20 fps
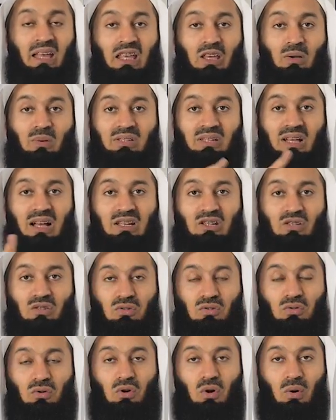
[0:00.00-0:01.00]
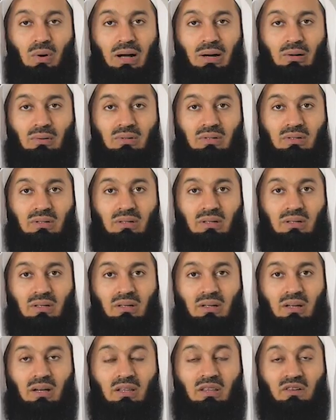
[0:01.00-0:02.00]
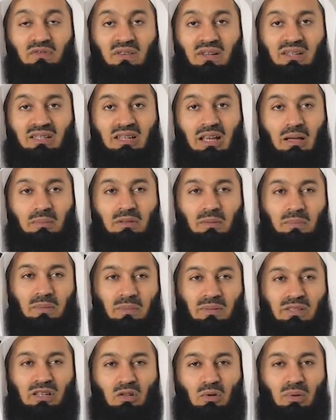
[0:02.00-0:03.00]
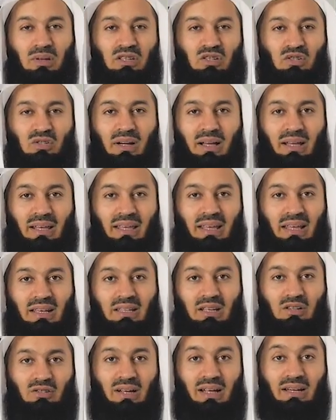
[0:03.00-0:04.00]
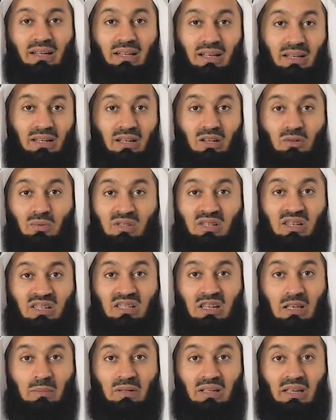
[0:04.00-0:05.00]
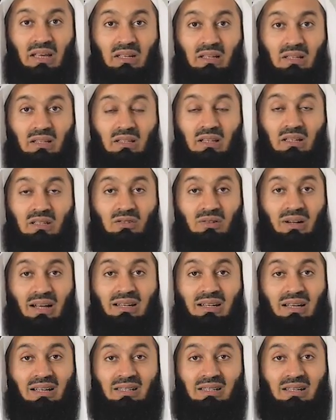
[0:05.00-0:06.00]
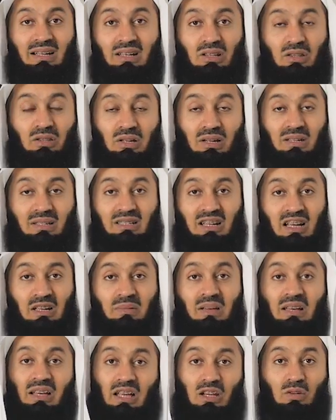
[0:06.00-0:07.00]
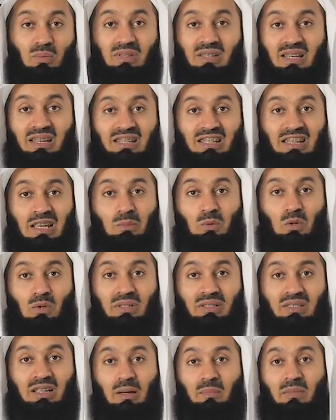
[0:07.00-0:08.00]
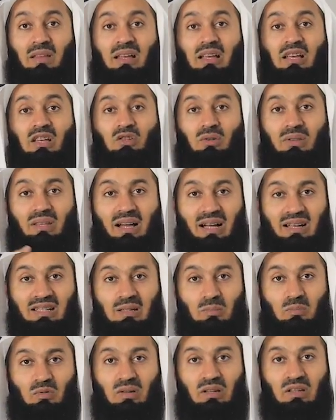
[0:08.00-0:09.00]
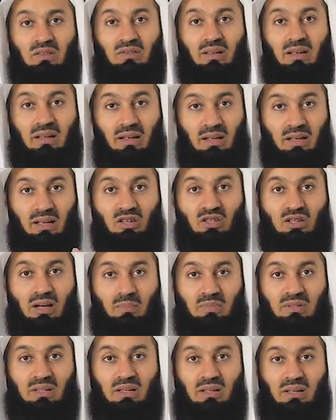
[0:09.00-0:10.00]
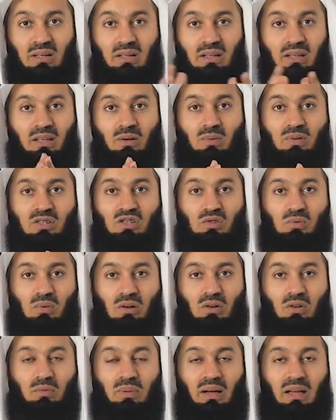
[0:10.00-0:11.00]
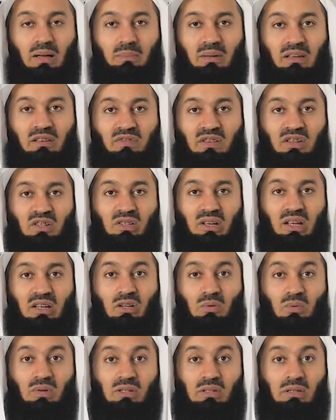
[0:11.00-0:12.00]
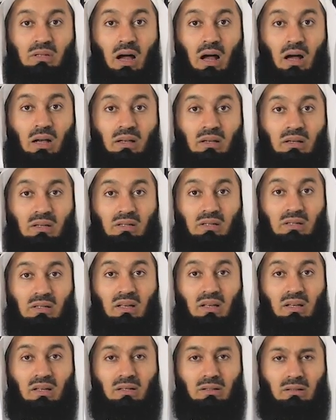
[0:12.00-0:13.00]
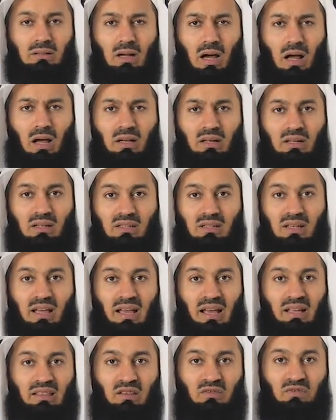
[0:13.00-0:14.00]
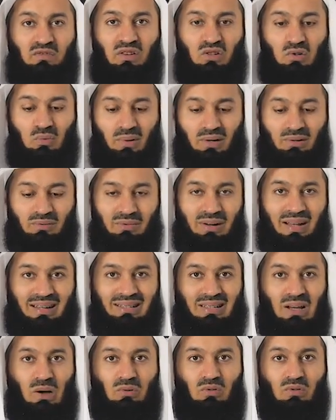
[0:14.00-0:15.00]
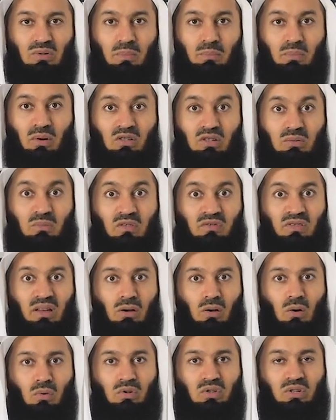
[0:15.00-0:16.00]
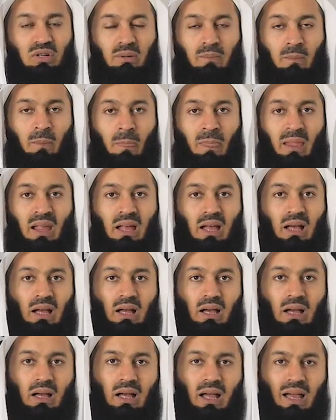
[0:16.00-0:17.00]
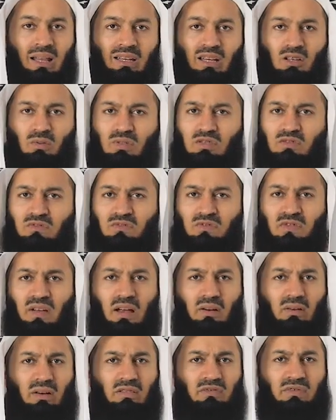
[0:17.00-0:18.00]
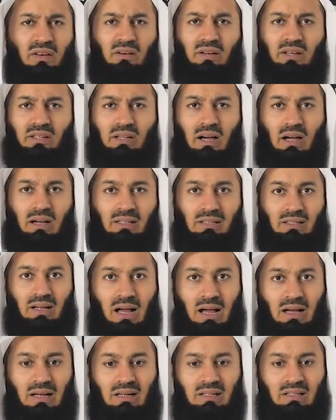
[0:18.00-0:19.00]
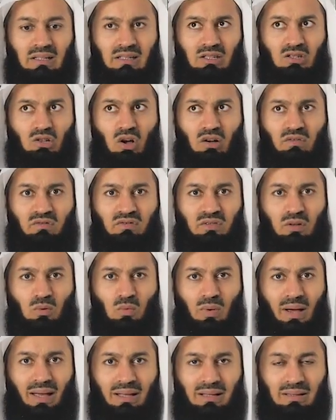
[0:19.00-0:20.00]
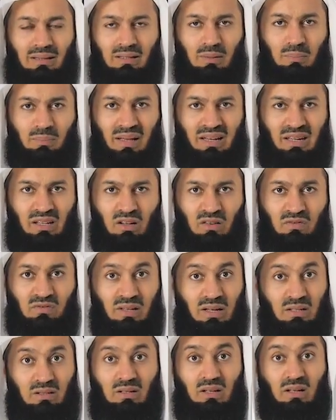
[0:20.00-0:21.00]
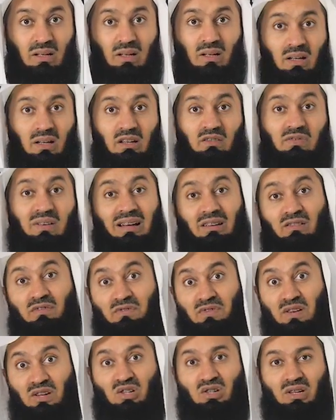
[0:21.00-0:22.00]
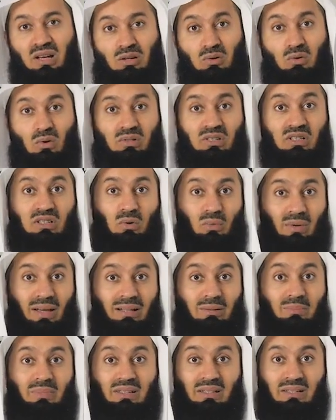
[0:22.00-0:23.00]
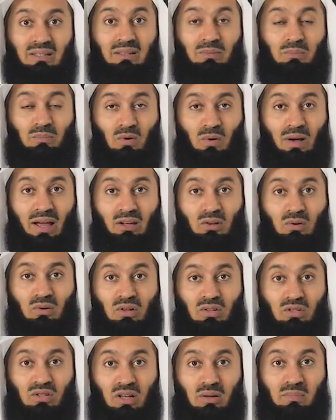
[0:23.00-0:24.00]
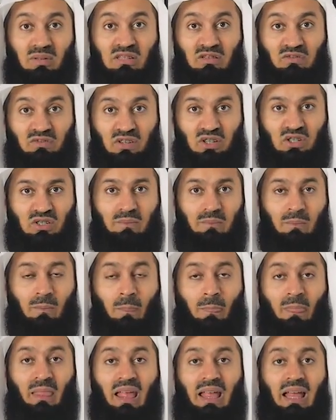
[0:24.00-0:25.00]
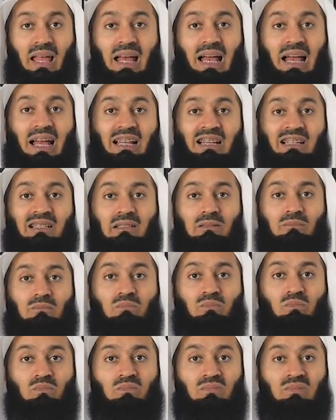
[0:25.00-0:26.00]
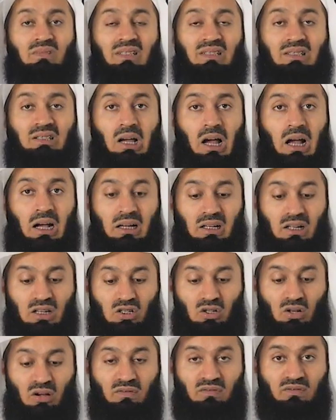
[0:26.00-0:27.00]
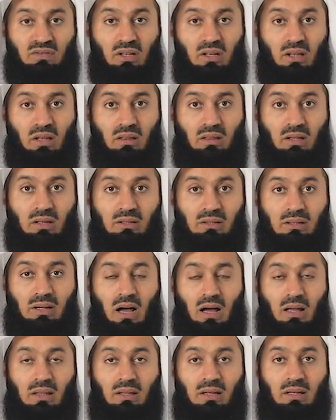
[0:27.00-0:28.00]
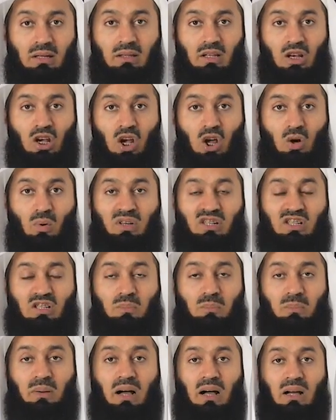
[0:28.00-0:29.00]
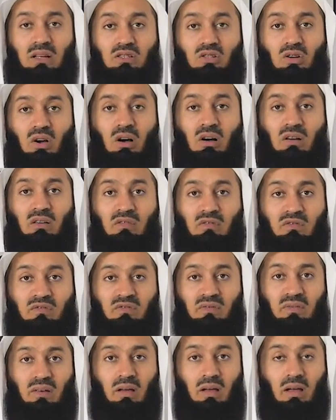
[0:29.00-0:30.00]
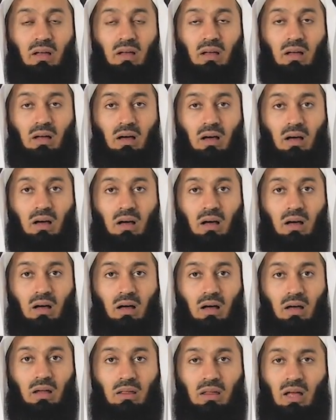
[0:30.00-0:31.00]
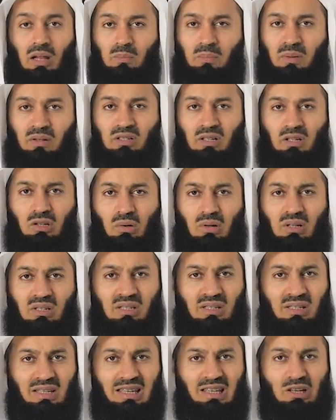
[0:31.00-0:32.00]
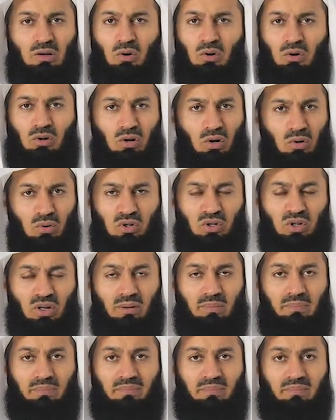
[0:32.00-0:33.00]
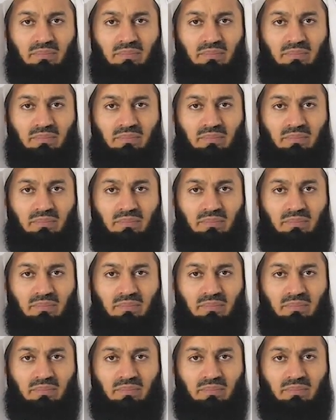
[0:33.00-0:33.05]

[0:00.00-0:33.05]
he was asked to go out uh, the first time the people said, no, let's try again. They tried again, it was his name again. They tried a second, third time, it was his name all the time. So they asked him to leave. He jumped in, he was swallowed by a big fish, and it was darkness. Darkness. And the fish went right down to the bottom of that ocean. Uh, and it was very, very dark. Darkness of the whale, the belly of that, in fact, fish. I called it a whale, but the more accurate term is a fish. And darkness of the, the, the, the lowest part of uh, that particular sea or ocean.